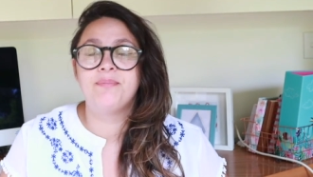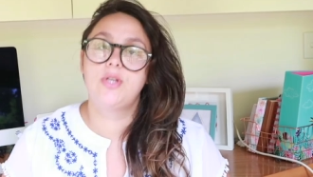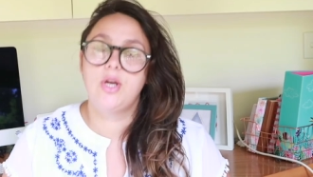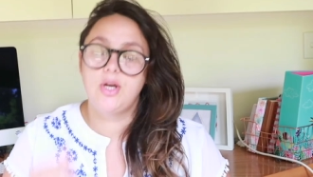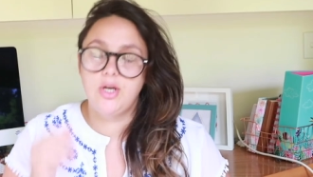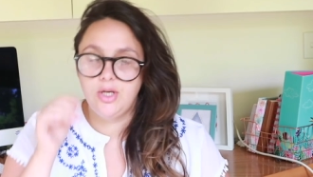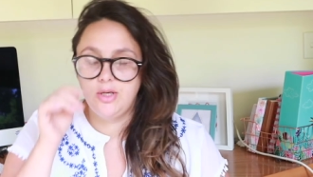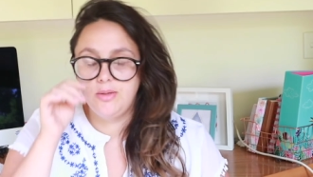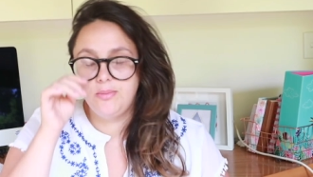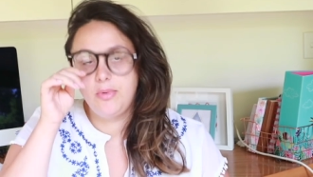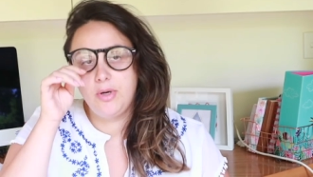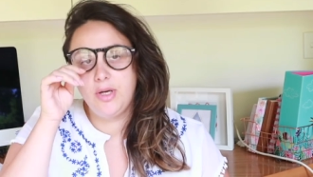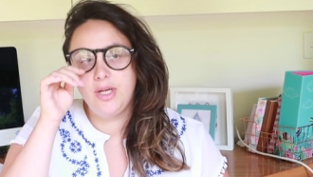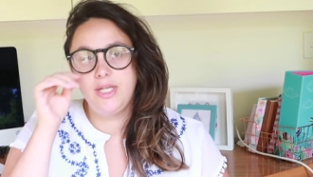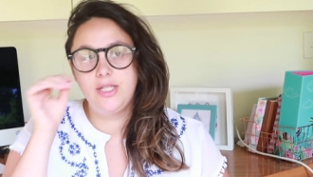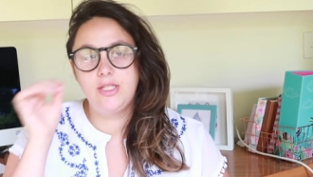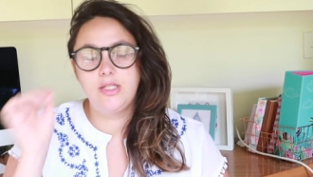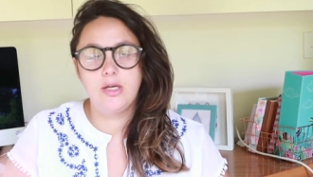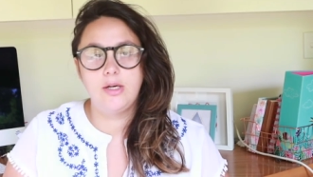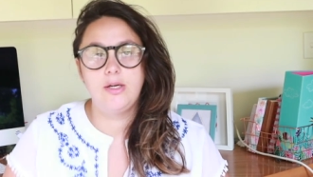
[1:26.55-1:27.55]
So
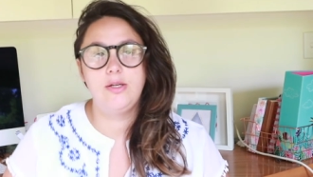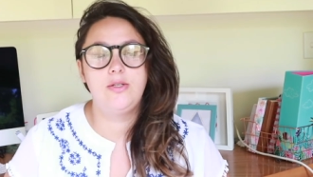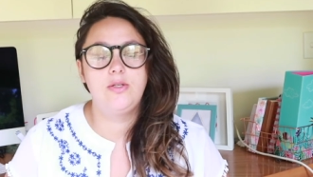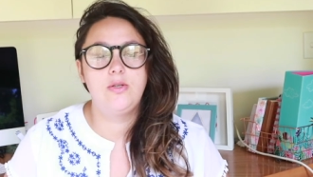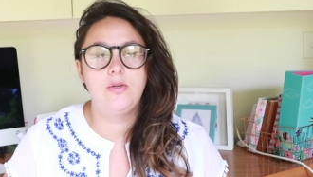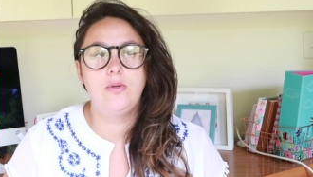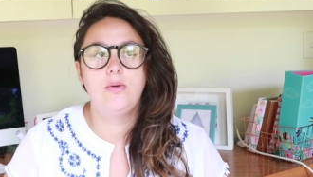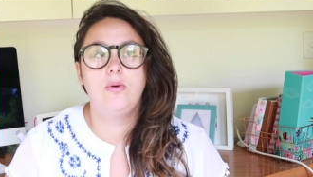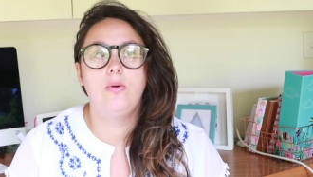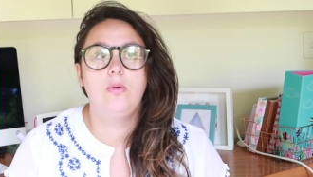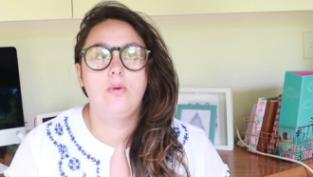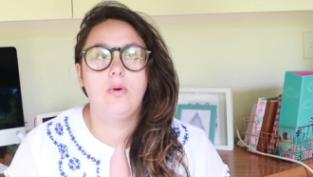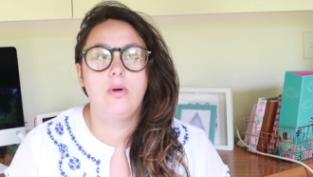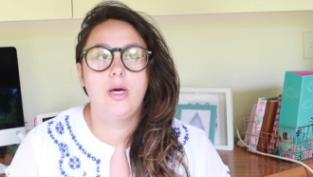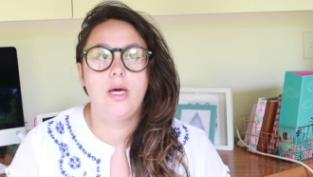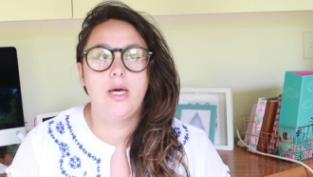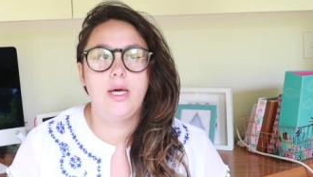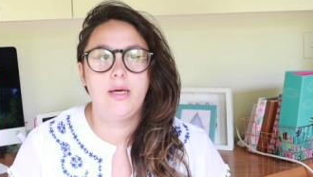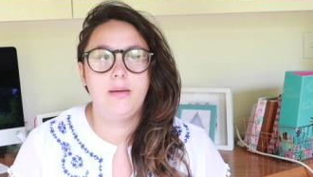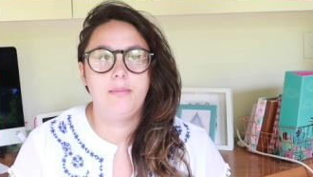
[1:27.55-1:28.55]
my total
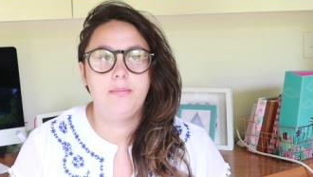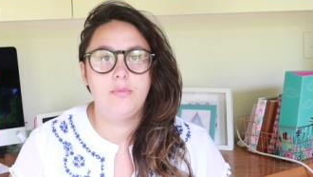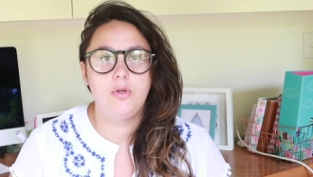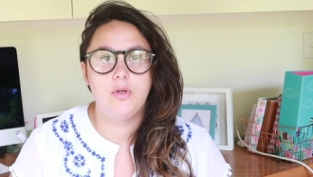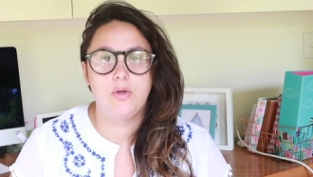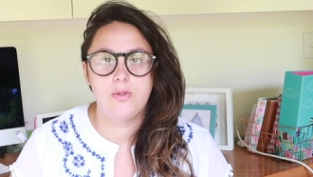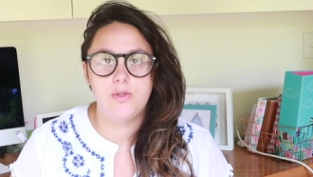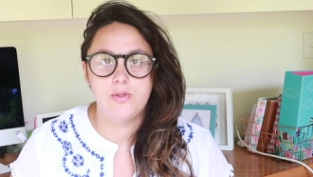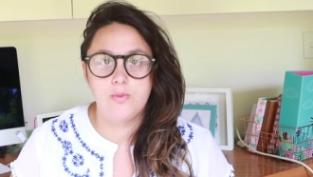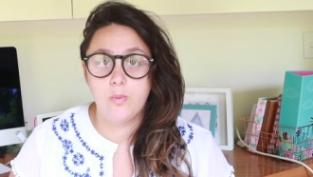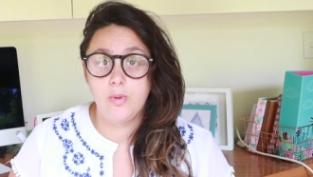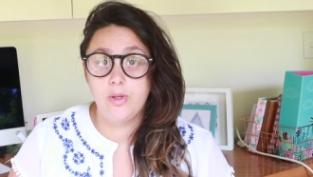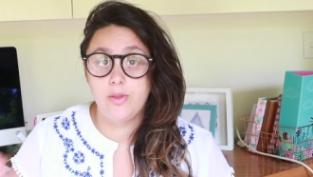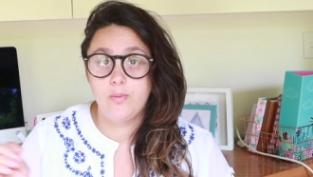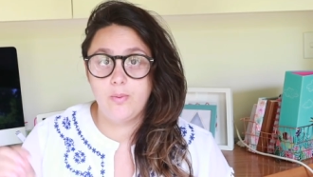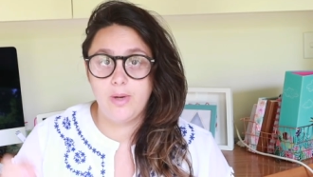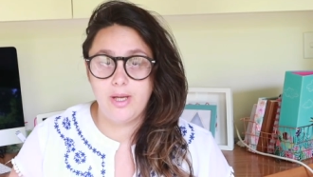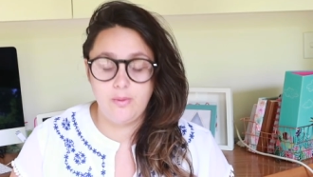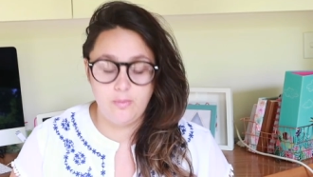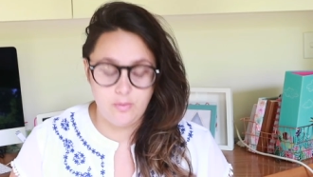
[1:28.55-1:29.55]
loss
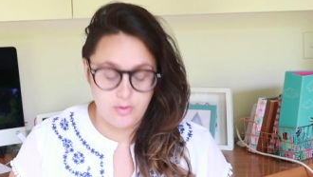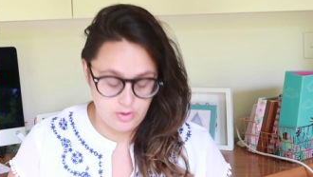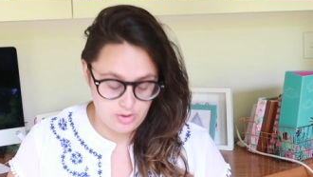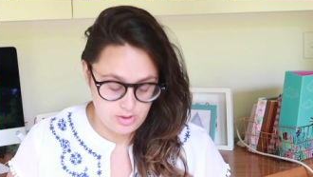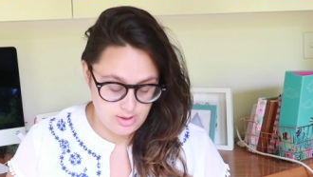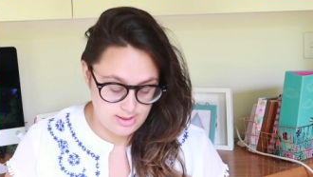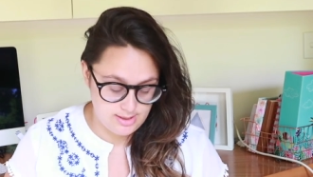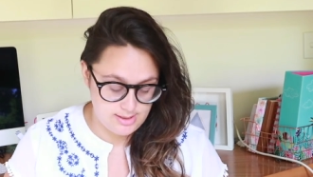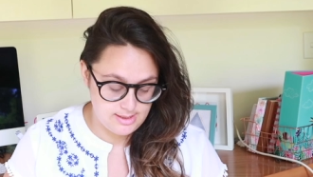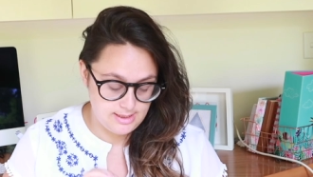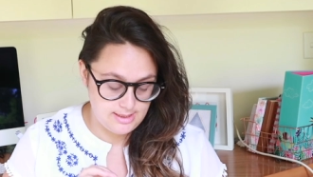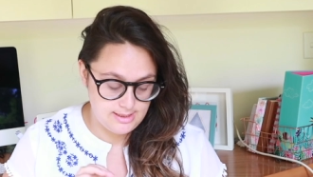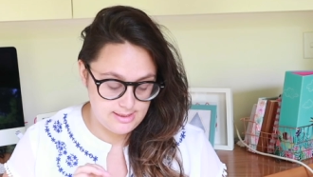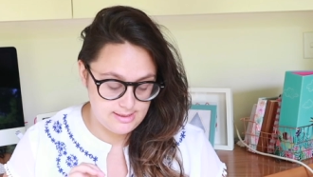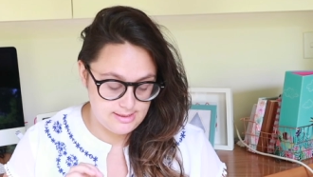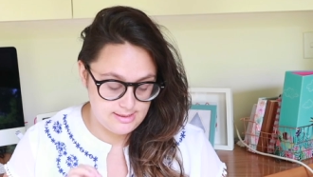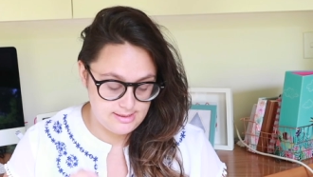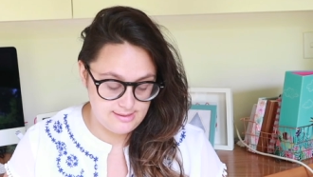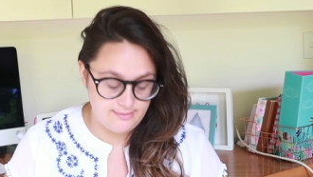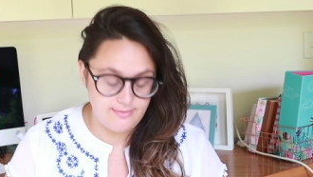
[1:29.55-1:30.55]
with Weight Watchers
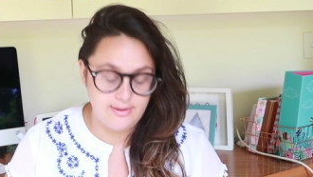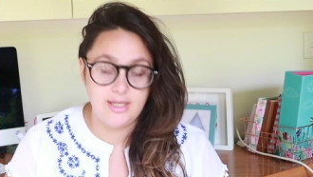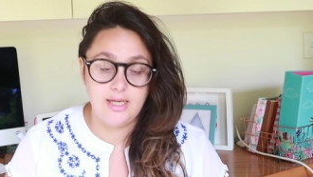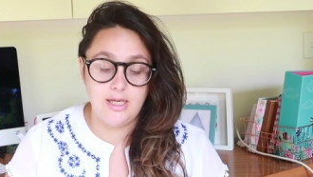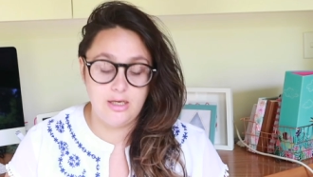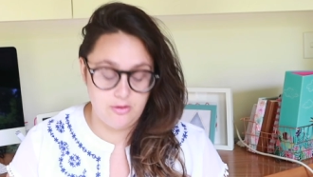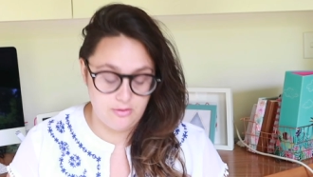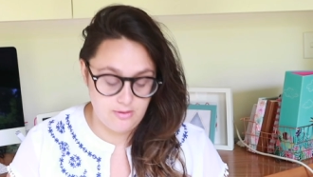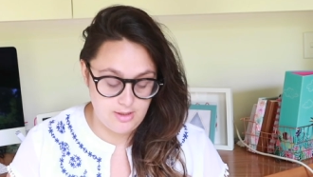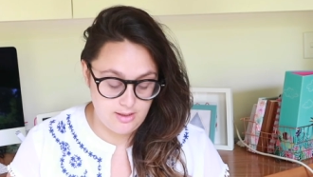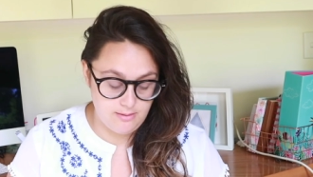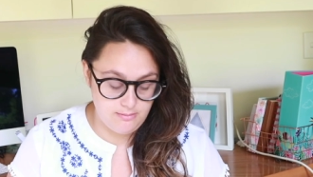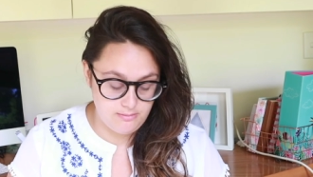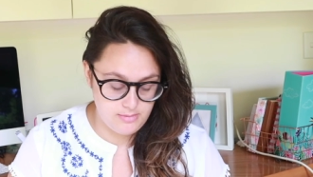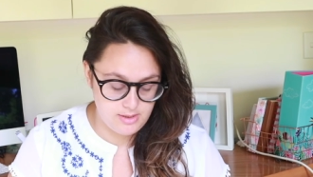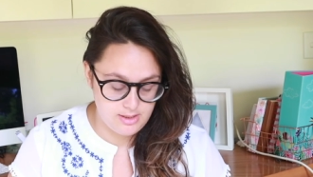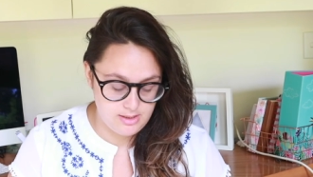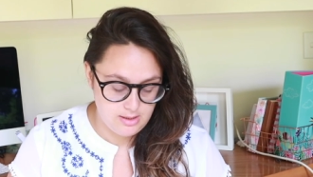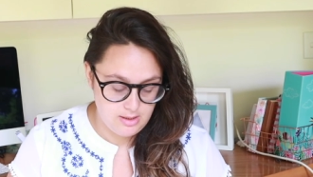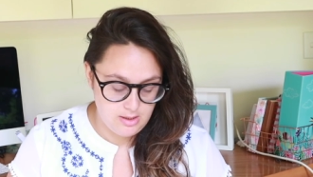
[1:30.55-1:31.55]
is 7
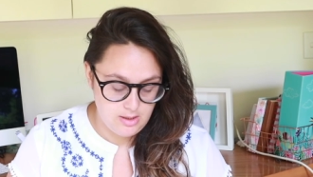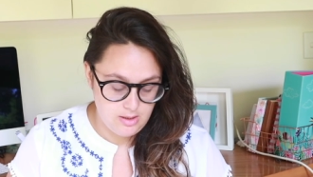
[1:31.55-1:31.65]
kilograms,